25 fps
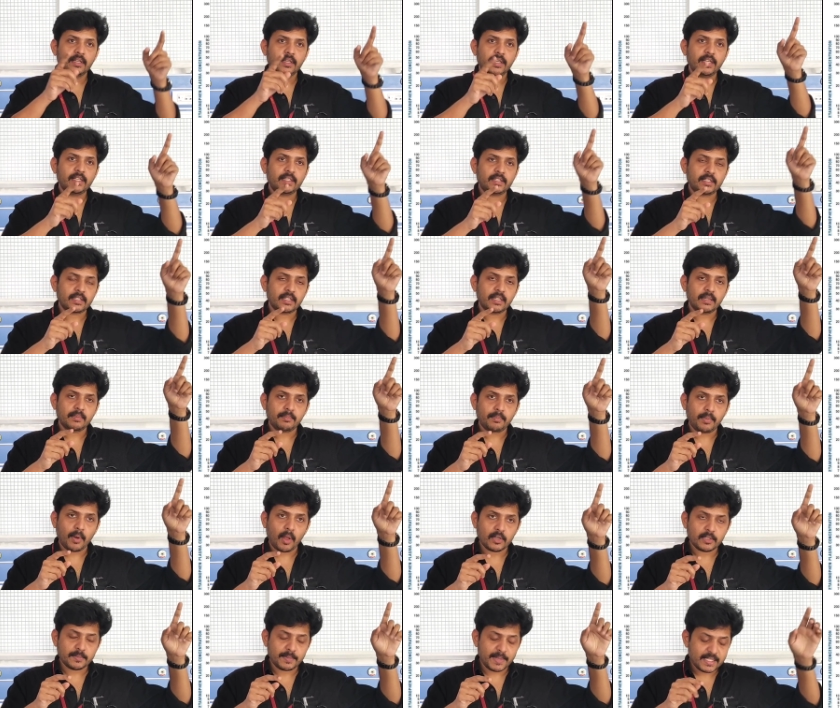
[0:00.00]
it
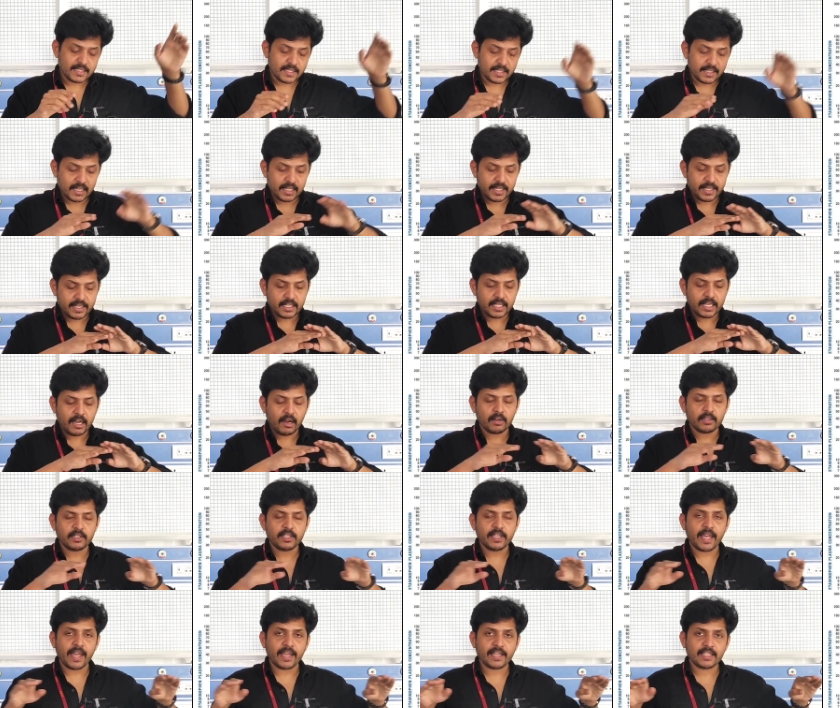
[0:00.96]
plot basically
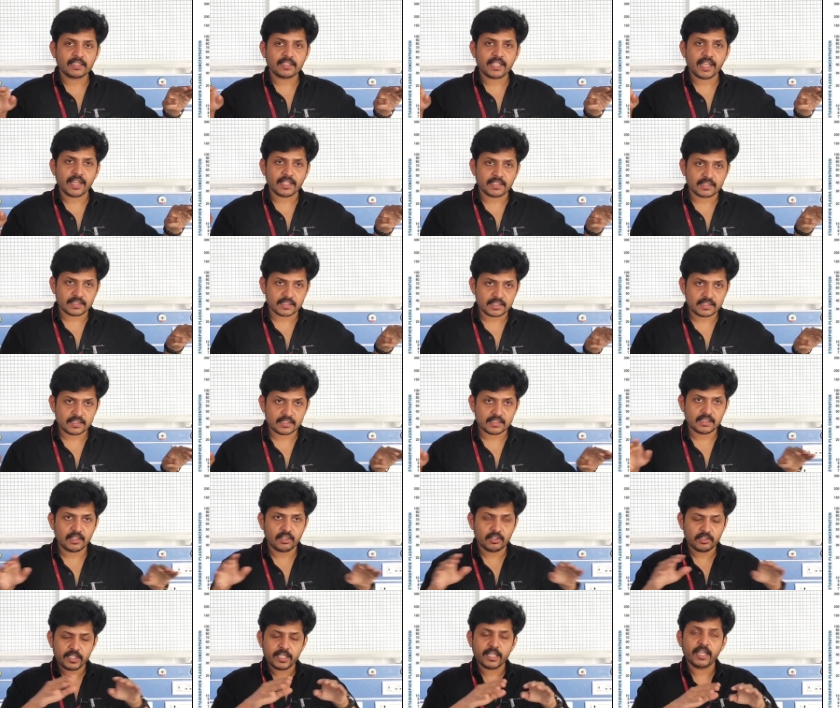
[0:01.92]
on the
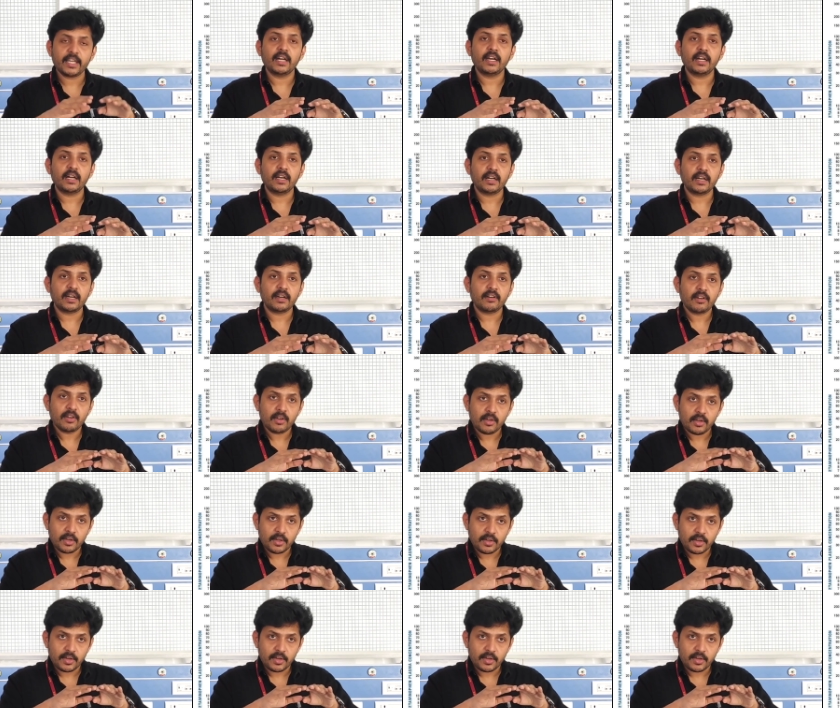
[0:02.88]
x-axis, on the uh,